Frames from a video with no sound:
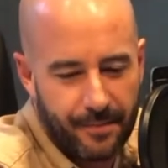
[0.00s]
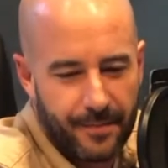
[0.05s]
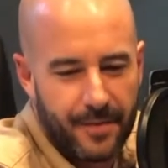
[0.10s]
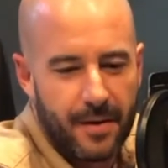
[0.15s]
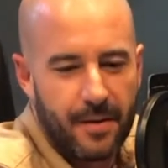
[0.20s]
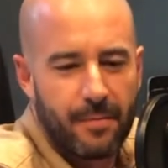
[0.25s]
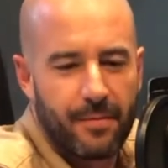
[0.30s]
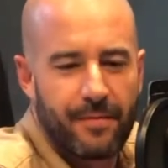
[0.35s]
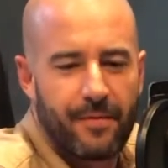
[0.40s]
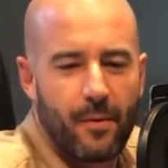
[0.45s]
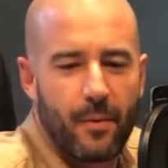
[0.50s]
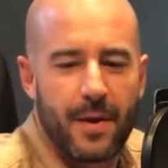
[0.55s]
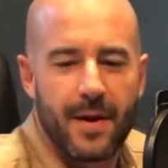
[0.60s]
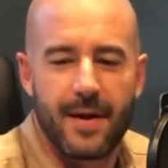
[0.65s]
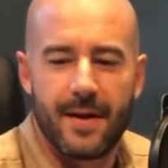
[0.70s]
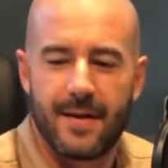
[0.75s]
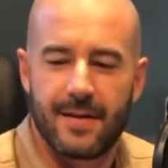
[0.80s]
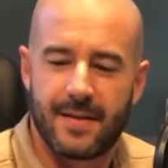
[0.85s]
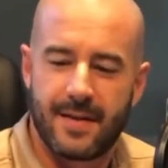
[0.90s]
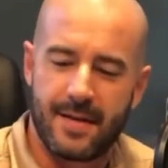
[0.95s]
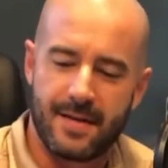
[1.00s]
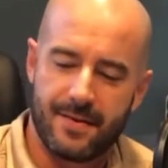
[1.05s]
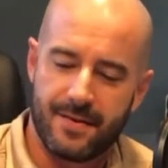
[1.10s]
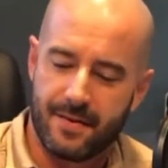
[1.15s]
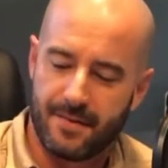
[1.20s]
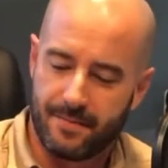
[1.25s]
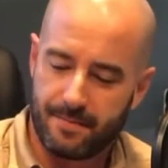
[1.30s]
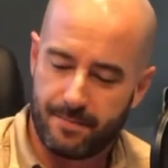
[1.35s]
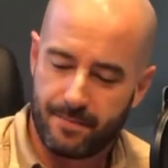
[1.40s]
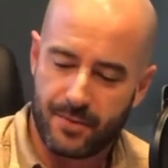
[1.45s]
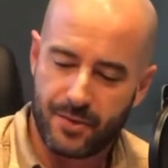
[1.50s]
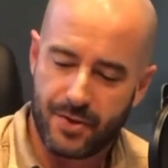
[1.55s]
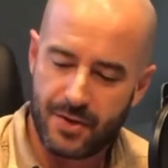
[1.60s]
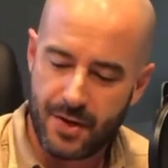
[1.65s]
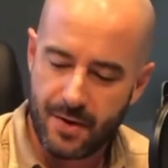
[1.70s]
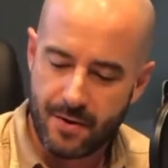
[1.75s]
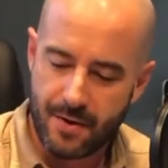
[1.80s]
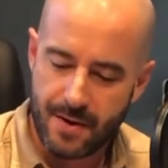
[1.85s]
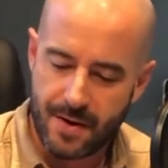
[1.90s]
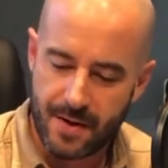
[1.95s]
before we get into anything
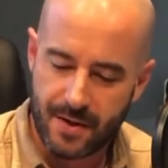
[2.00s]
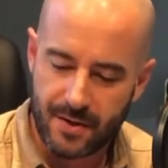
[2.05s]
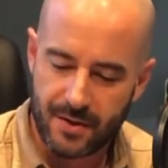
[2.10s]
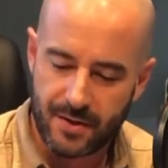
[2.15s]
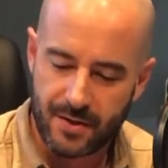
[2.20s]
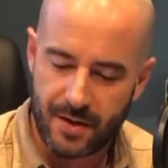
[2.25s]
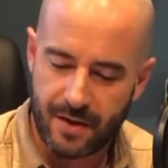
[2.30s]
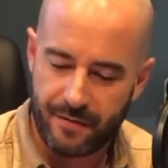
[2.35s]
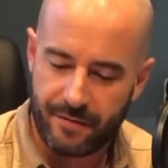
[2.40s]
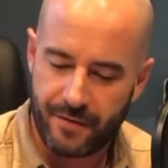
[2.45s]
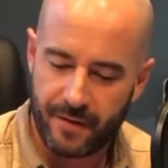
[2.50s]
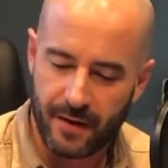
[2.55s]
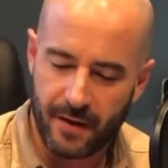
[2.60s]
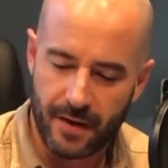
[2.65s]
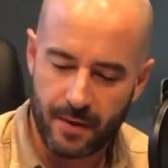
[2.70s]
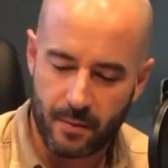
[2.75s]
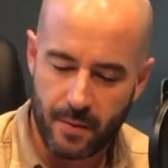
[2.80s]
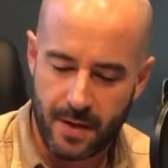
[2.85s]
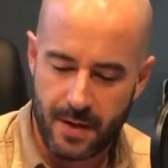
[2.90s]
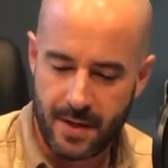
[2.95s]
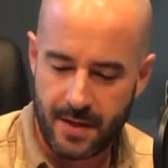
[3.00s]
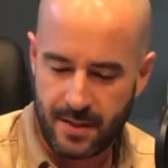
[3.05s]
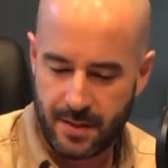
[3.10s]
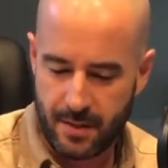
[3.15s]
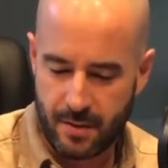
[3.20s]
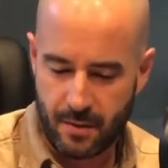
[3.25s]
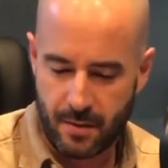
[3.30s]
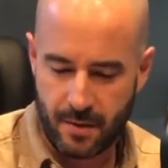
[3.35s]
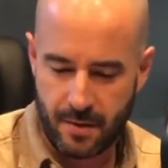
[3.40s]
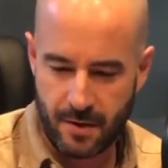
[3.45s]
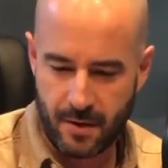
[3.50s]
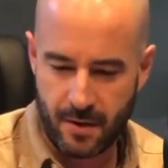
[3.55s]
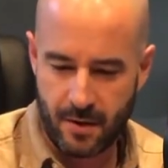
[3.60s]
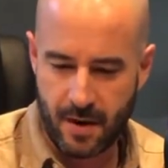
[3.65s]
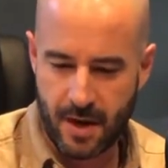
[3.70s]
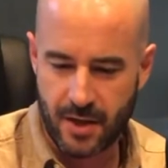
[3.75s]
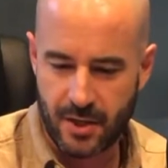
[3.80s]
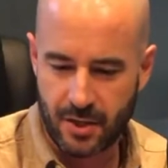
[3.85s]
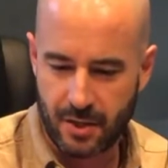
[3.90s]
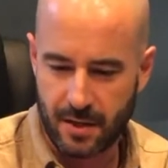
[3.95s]
serious, I feel like we need to
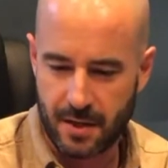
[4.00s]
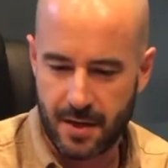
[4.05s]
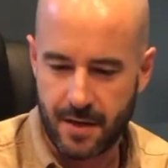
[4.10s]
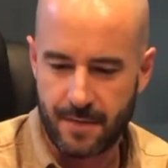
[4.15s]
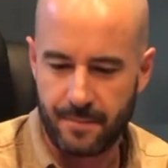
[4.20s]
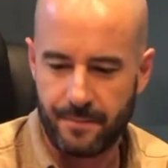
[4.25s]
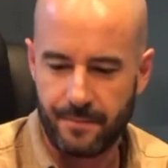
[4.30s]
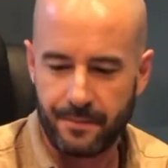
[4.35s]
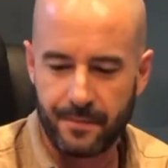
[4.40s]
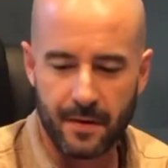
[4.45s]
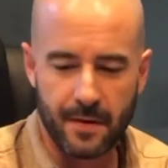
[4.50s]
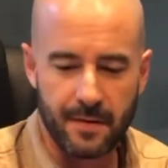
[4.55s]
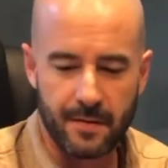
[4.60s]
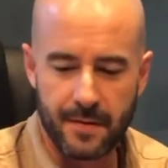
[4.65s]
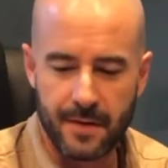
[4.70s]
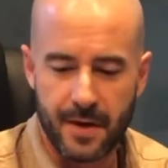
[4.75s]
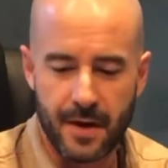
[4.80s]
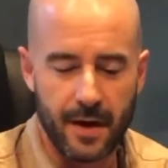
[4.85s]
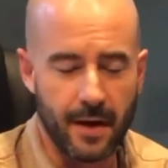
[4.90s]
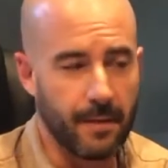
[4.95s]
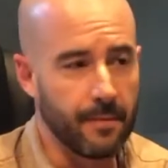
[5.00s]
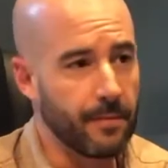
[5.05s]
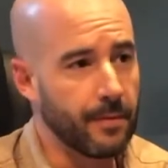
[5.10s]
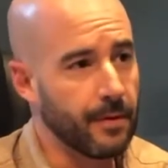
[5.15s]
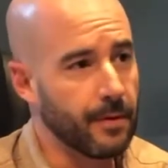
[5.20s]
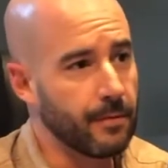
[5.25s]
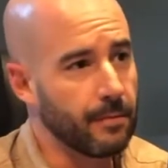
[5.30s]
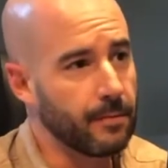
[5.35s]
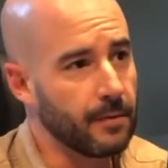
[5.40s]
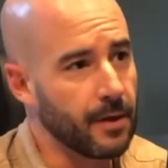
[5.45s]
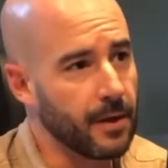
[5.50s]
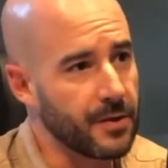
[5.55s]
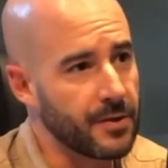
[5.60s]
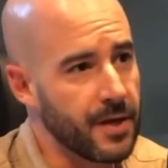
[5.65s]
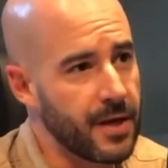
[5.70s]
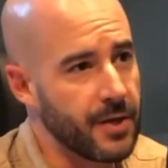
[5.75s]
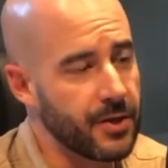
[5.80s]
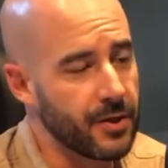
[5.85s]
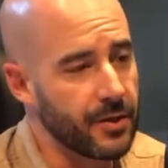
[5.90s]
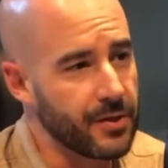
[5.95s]
congratulate the Los
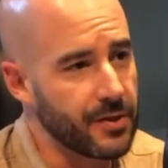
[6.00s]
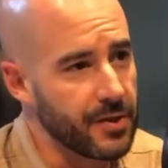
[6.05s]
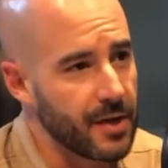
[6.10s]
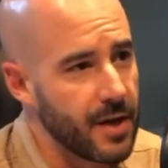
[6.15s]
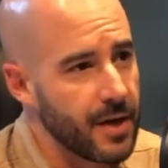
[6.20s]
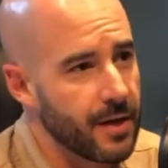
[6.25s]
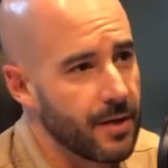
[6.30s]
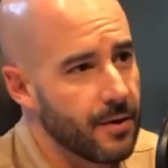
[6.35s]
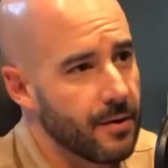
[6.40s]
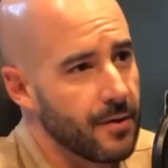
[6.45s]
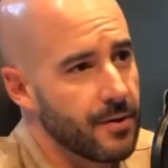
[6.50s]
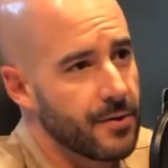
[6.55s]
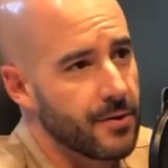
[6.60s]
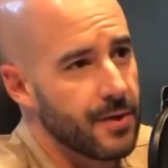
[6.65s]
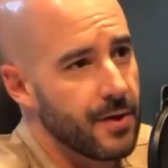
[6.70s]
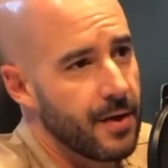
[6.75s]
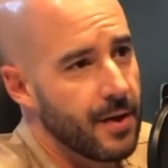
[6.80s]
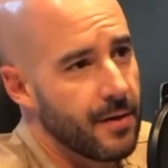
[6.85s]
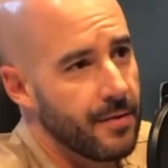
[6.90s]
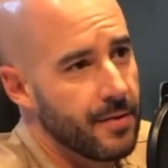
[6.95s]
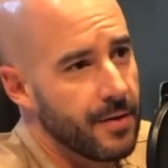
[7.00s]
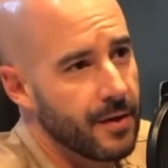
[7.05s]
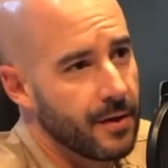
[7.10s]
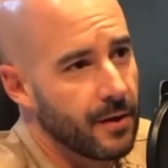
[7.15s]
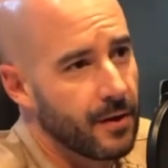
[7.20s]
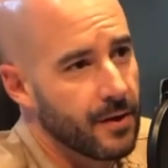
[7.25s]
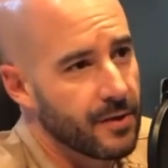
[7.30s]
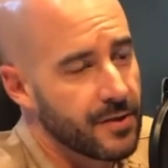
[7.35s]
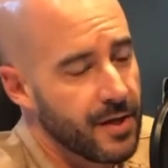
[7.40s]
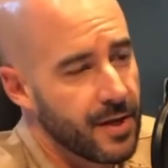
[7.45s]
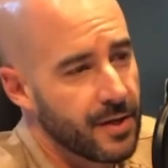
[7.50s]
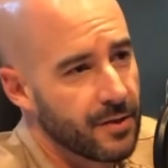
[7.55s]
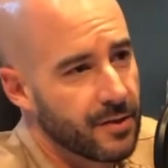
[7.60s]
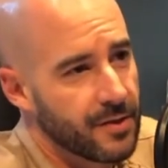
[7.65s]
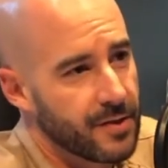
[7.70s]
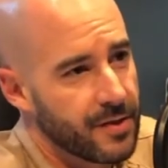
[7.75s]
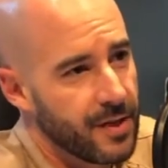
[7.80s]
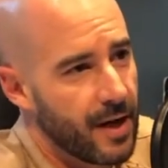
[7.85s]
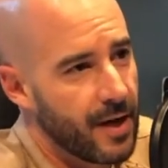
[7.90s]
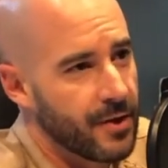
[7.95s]
Angeles Lakers and the Los
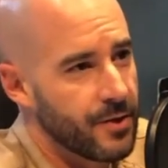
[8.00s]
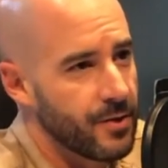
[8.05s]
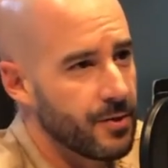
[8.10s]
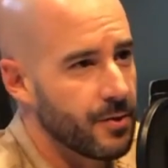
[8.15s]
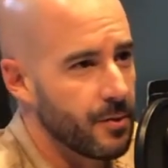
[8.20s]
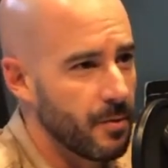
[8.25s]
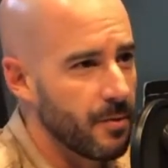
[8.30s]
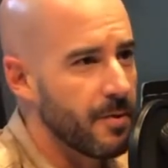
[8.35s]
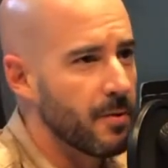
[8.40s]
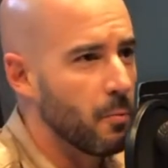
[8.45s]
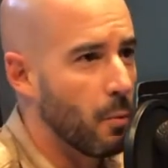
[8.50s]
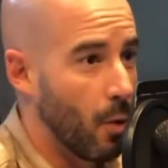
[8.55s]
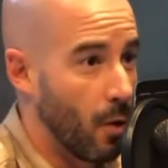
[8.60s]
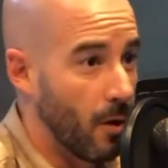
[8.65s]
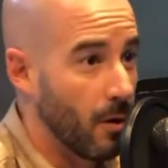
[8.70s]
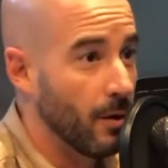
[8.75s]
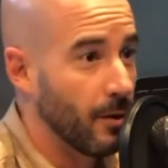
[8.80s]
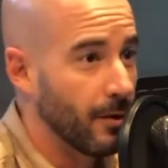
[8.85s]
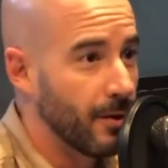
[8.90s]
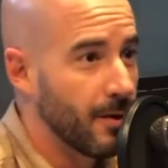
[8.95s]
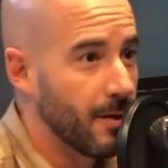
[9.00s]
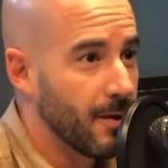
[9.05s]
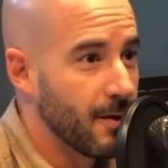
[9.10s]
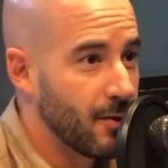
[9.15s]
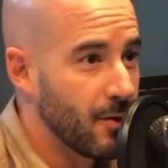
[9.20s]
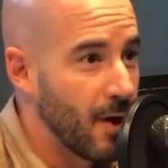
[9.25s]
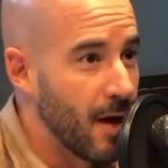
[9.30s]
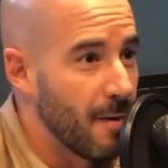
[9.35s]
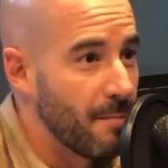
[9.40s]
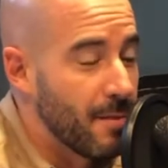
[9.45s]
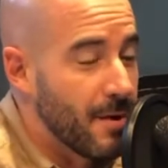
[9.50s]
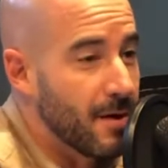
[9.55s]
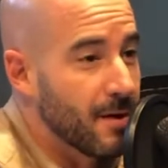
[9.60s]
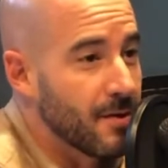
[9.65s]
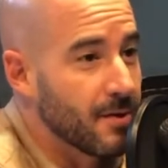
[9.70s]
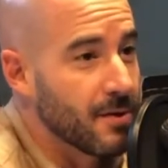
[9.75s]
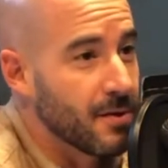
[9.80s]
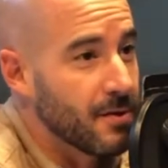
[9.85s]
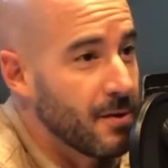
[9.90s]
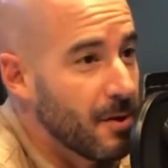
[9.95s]
Angeles Dodgers, who are the world
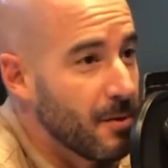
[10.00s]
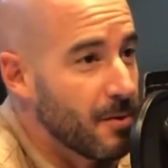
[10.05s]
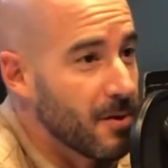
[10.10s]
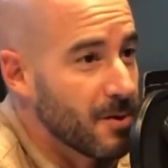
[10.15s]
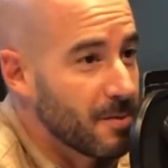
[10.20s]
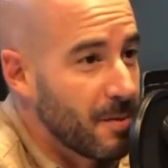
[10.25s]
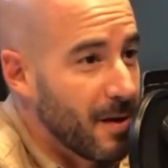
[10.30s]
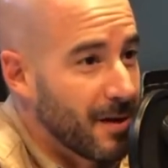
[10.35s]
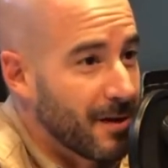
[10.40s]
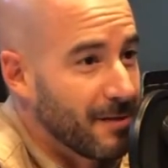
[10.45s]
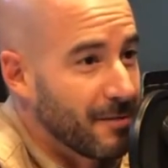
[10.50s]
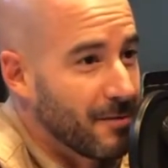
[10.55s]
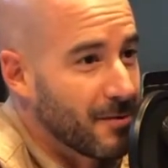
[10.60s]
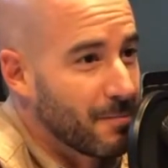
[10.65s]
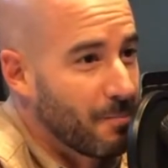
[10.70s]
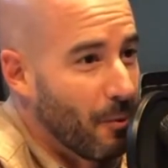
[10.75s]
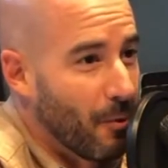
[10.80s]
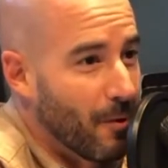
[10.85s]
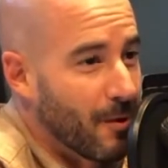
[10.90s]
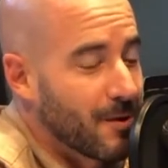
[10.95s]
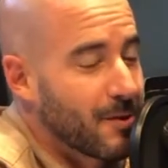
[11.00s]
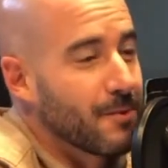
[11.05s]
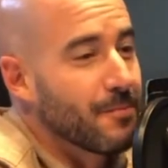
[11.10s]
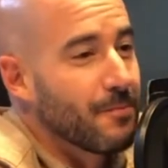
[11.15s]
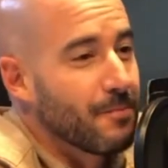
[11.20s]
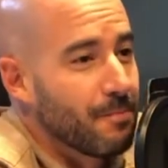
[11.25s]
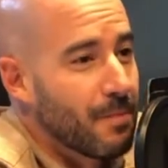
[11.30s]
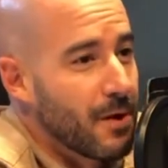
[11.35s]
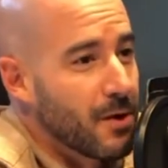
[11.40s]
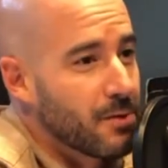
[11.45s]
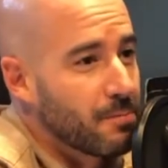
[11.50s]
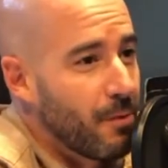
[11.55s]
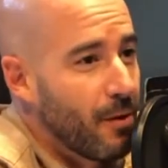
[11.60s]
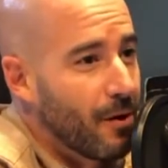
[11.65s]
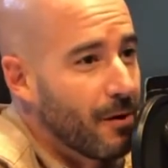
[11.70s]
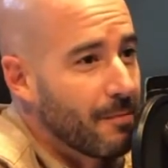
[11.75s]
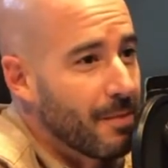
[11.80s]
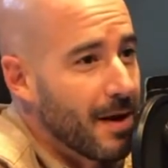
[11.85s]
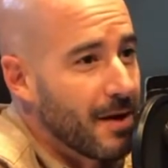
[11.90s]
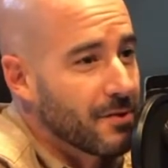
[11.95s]
champions in their respective sports, baseball
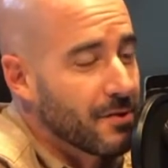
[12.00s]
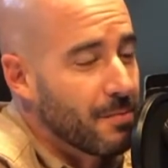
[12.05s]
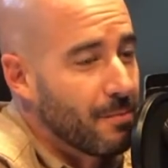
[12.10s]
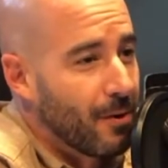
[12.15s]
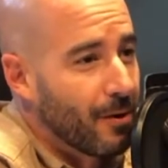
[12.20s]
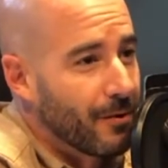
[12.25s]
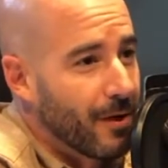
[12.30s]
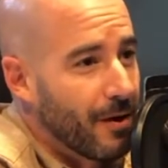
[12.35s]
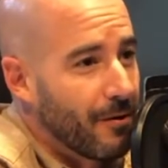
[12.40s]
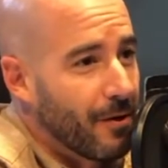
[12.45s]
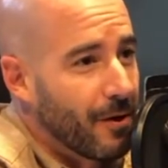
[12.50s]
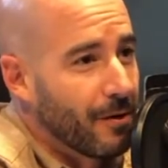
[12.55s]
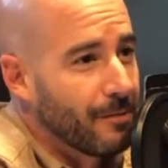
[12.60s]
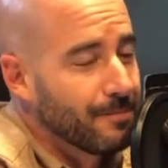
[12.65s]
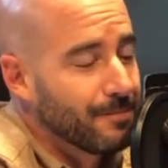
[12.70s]
and basketball now, huh?